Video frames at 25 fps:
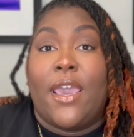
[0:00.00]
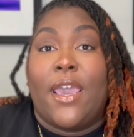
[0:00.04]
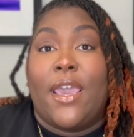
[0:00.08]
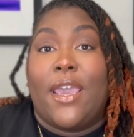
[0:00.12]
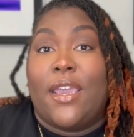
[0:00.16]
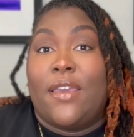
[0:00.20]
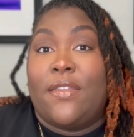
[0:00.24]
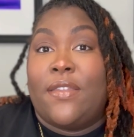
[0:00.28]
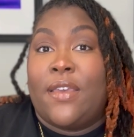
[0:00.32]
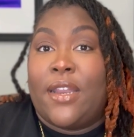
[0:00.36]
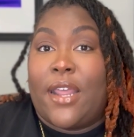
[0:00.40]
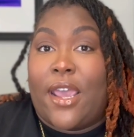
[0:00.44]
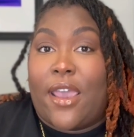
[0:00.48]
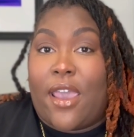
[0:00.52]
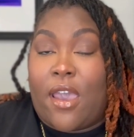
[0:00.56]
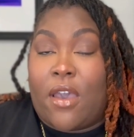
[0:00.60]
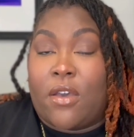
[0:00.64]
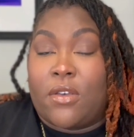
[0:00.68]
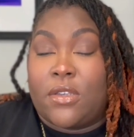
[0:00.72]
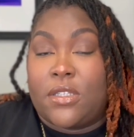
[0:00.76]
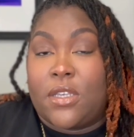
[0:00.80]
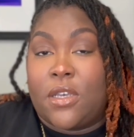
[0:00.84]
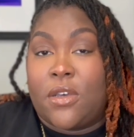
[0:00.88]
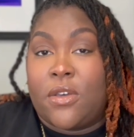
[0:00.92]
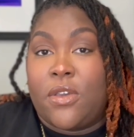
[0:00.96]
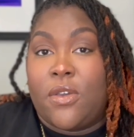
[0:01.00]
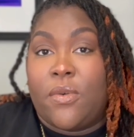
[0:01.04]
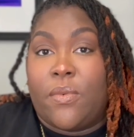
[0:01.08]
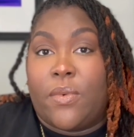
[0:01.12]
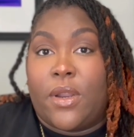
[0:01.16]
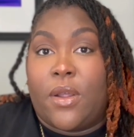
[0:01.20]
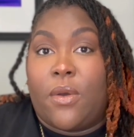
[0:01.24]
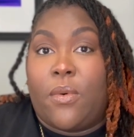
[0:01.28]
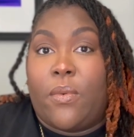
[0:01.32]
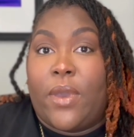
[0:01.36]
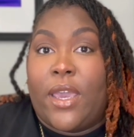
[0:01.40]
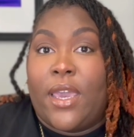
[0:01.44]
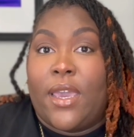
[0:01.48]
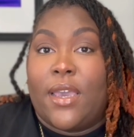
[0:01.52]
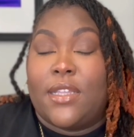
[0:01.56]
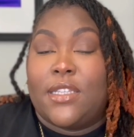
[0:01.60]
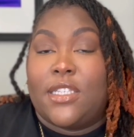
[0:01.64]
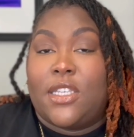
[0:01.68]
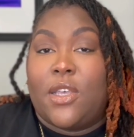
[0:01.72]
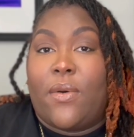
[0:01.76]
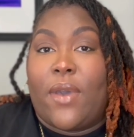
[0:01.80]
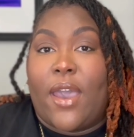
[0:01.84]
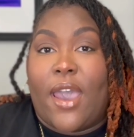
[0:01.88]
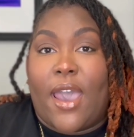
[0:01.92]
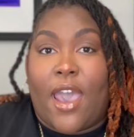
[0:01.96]
And then also you wanna wait
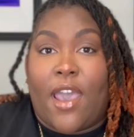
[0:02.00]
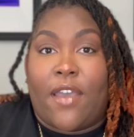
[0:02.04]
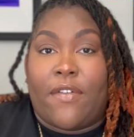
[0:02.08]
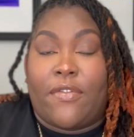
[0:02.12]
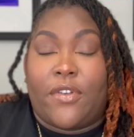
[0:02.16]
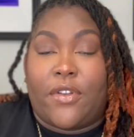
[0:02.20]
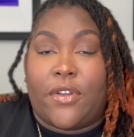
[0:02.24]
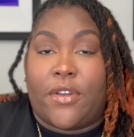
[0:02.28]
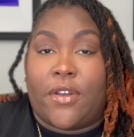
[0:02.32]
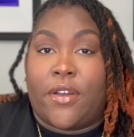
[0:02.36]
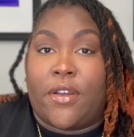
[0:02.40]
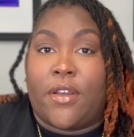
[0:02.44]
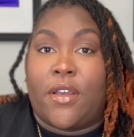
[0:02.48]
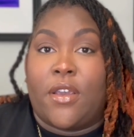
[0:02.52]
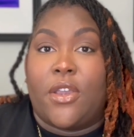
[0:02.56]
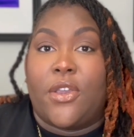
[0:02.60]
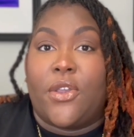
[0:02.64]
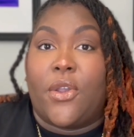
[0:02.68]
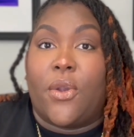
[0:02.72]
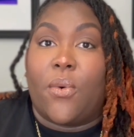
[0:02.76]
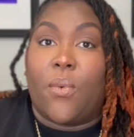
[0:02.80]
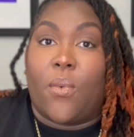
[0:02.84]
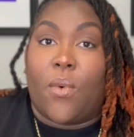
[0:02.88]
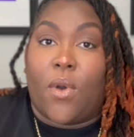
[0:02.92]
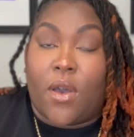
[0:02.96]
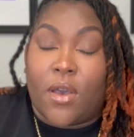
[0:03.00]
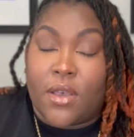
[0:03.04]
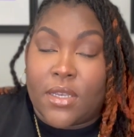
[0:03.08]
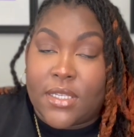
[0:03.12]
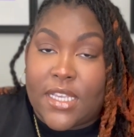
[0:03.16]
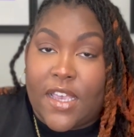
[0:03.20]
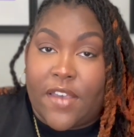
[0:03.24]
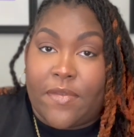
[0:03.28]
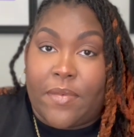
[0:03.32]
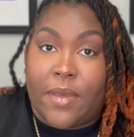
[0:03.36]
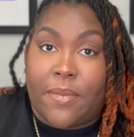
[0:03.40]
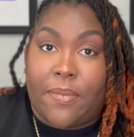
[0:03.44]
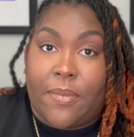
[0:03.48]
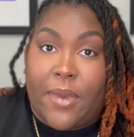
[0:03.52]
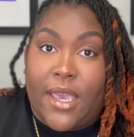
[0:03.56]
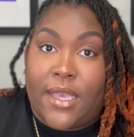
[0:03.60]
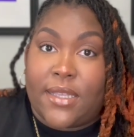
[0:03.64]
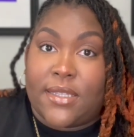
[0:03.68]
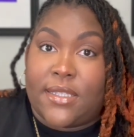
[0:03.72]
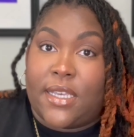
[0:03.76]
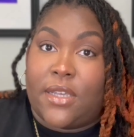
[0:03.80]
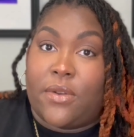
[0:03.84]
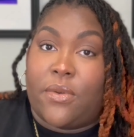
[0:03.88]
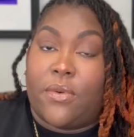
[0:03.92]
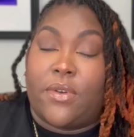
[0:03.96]
until after your walls have been
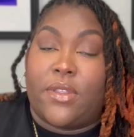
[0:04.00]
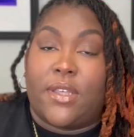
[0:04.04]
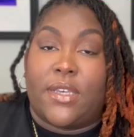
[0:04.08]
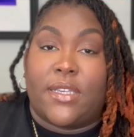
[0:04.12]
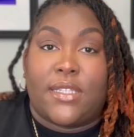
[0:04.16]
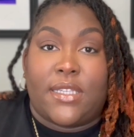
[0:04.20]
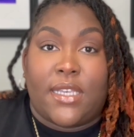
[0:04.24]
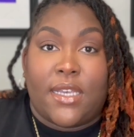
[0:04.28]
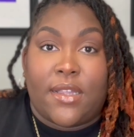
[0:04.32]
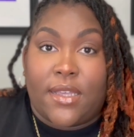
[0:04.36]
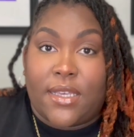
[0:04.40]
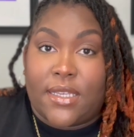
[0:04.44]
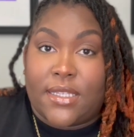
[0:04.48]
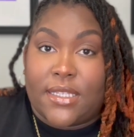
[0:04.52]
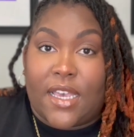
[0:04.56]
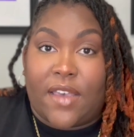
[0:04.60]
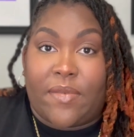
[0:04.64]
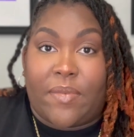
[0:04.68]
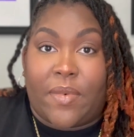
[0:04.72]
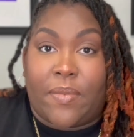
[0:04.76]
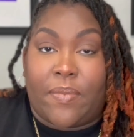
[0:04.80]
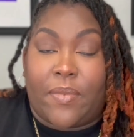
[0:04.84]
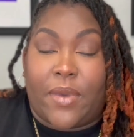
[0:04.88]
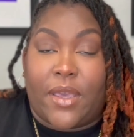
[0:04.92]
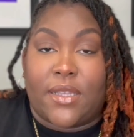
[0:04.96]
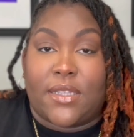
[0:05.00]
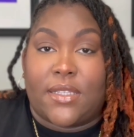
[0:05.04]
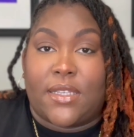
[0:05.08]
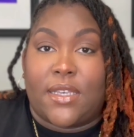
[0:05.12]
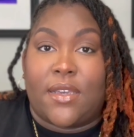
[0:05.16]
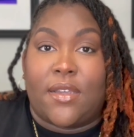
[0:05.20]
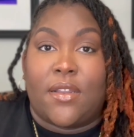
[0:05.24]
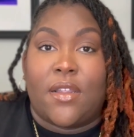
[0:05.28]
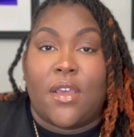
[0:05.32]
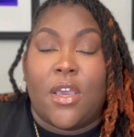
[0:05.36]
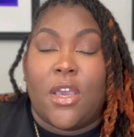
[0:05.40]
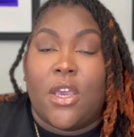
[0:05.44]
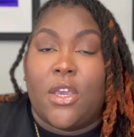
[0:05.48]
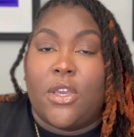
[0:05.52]
painted or the ceilings have been painted.